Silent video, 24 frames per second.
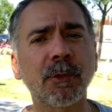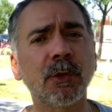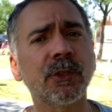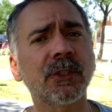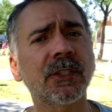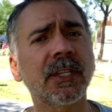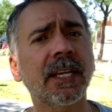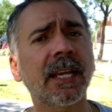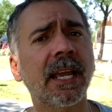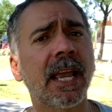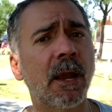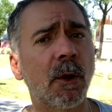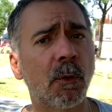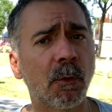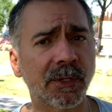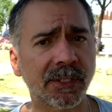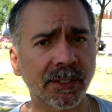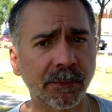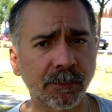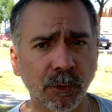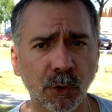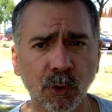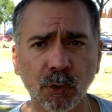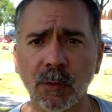music
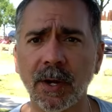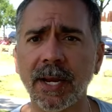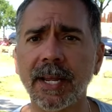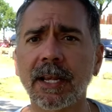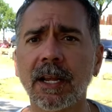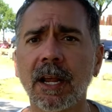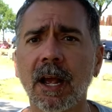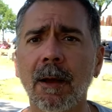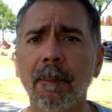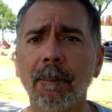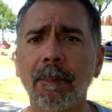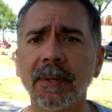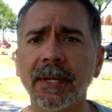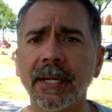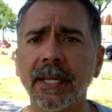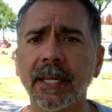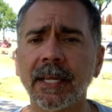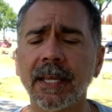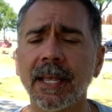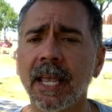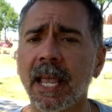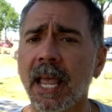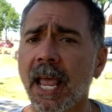with some great company.